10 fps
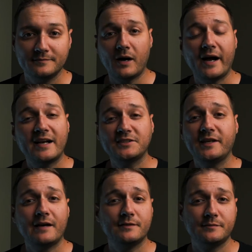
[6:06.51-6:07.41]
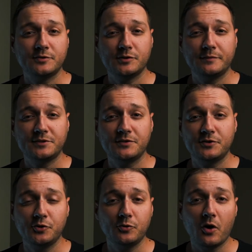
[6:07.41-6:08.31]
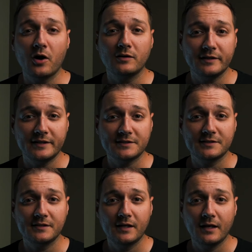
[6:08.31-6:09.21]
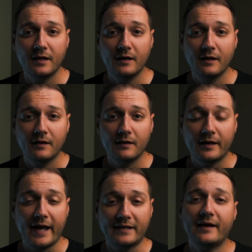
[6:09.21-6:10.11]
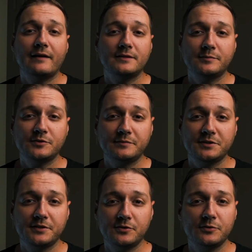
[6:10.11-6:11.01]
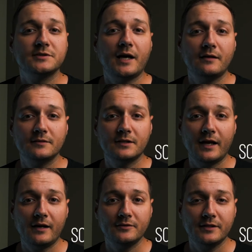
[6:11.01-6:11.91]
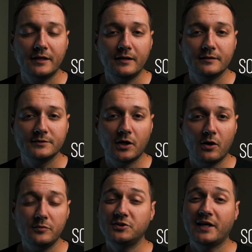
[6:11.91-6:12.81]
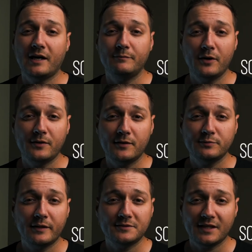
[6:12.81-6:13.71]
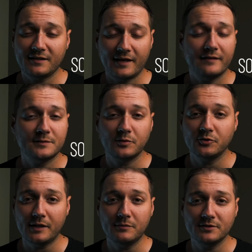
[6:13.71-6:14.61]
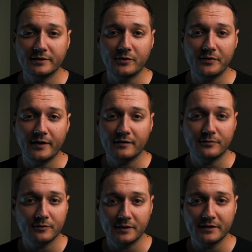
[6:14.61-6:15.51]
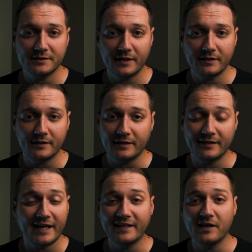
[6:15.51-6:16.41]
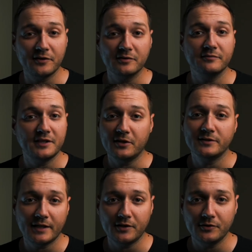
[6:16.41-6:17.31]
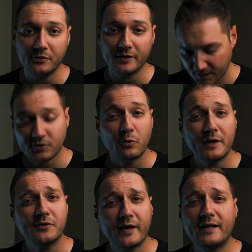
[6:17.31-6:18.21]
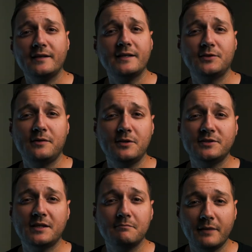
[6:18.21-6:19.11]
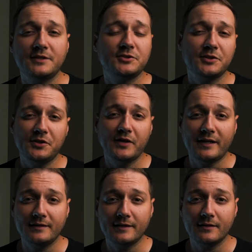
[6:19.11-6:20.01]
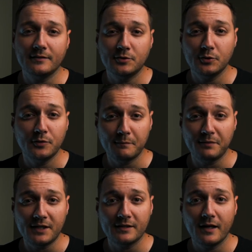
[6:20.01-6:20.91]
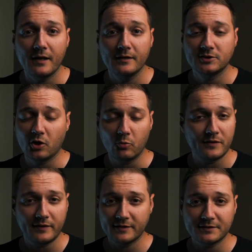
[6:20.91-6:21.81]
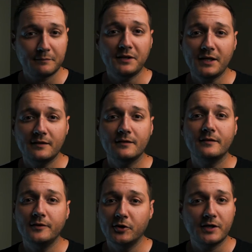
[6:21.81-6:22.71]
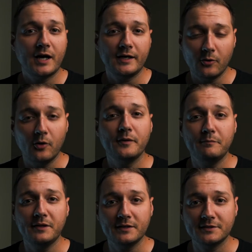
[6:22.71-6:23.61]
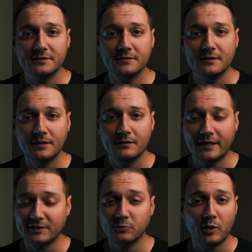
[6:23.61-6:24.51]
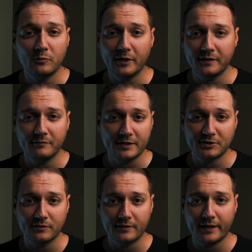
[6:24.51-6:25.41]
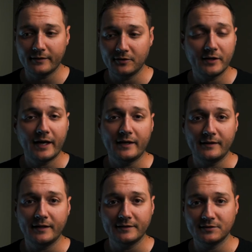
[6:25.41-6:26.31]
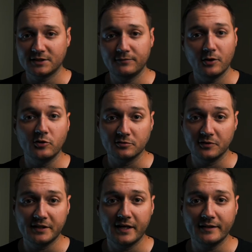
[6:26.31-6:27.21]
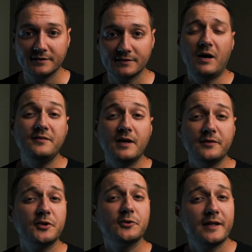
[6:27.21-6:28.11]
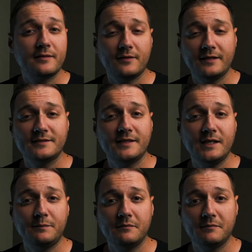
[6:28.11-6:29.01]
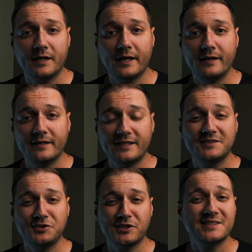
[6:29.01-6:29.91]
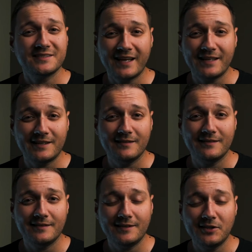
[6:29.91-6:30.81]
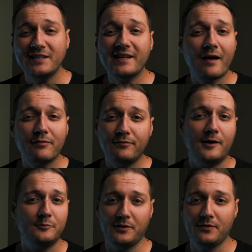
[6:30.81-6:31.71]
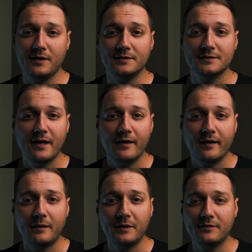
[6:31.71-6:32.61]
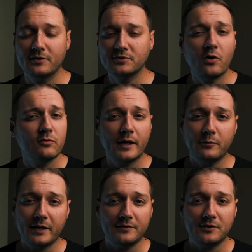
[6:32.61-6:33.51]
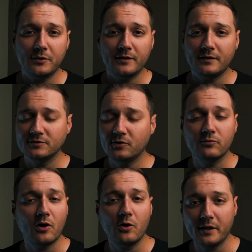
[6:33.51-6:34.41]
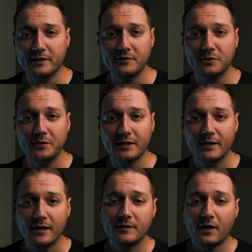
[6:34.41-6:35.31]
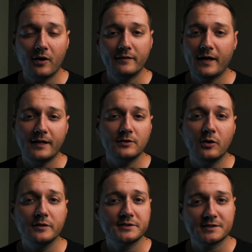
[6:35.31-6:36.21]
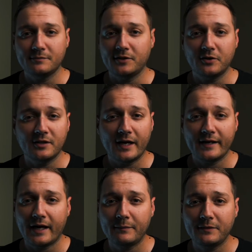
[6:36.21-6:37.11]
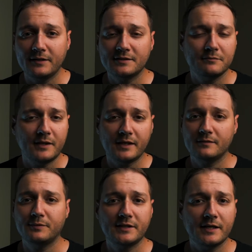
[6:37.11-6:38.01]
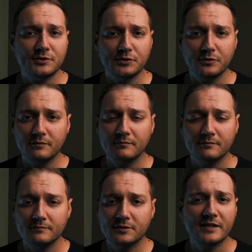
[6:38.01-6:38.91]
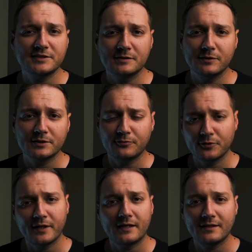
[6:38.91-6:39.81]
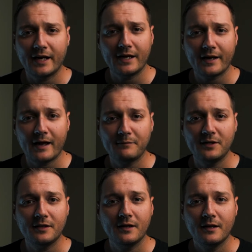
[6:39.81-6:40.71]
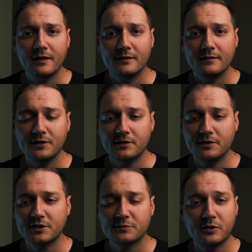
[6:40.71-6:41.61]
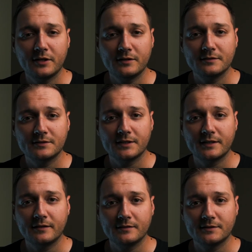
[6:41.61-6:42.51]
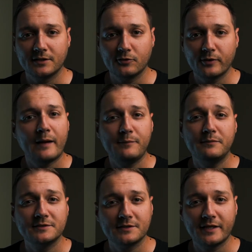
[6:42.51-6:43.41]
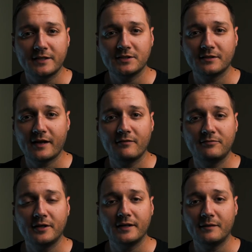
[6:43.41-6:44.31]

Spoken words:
I actually have a subscription to Artlist and I have a subscription to SoundCloud. So check out both of those websites. They have some great music on there for real estate and any other videos that you're doing. So when you're editing to the music, make sure you're editing to the beat. So when there's a beat, you're cutting on the beats. That's the one way to make sure that your editing, it just flows really nice. Another great thing to keep in mind is just that you need to have fun with these. I mean, there's no right way to do it. There's no wrong way to do it. The end goal is just to make your client happy, to make potential customers for that client happy. You just want to grab people's attention and have fun.